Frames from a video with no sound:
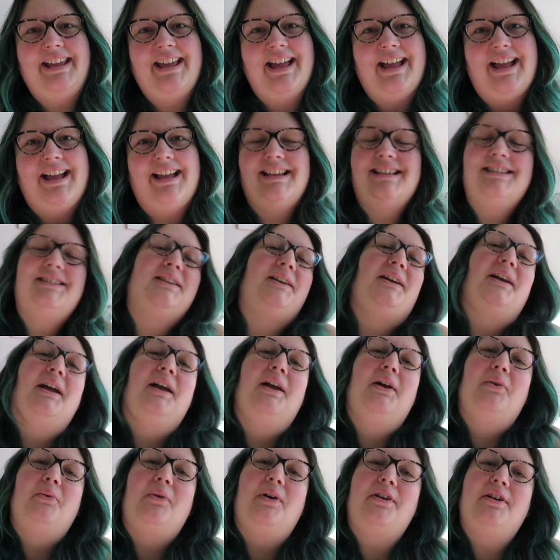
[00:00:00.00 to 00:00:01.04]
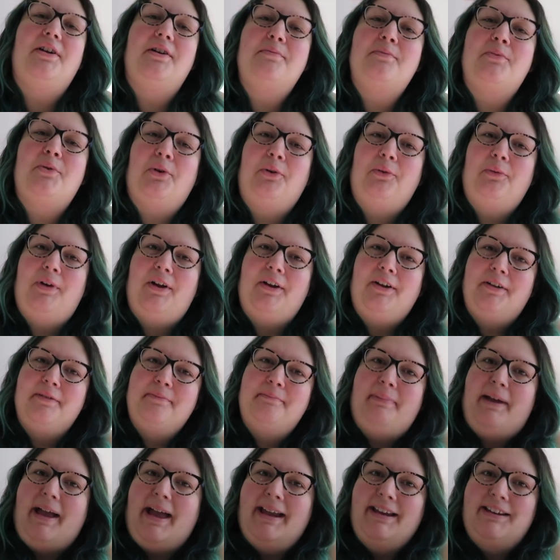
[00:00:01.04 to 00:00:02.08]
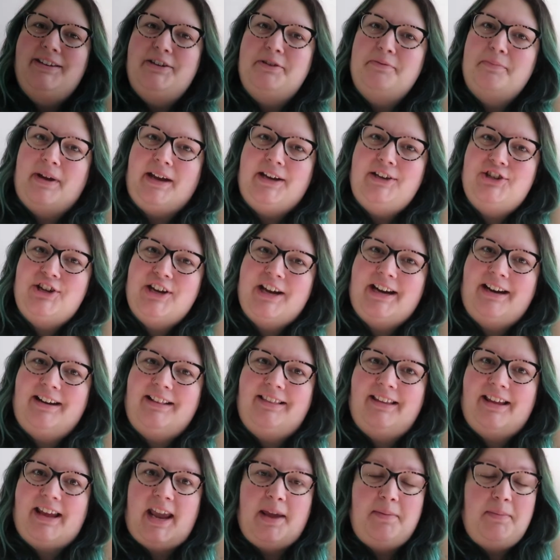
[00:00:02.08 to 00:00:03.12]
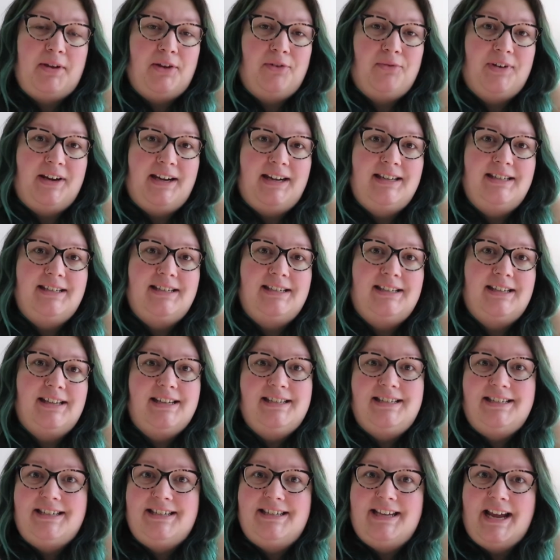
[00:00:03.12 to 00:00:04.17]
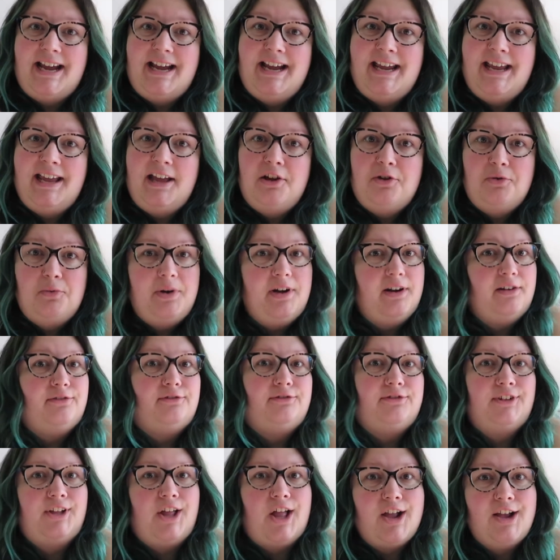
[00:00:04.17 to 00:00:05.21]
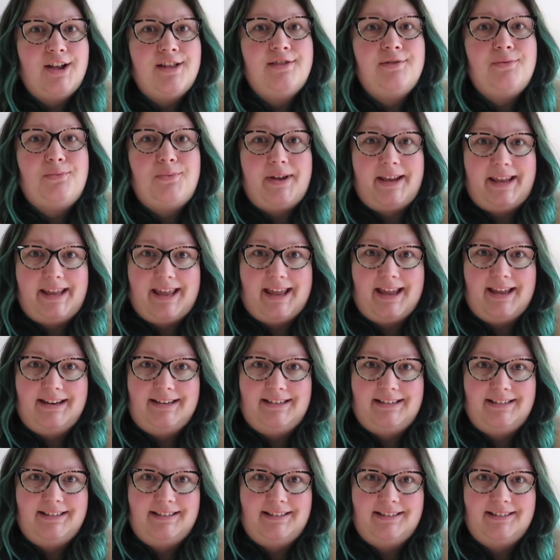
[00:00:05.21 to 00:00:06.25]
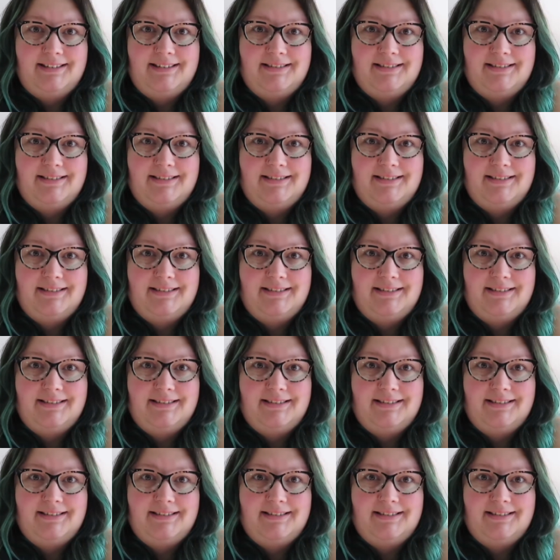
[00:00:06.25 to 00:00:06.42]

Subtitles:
Hey guys, welcome or welcome back to my channel, Aimee Reads, and today we are vlogging the weekend.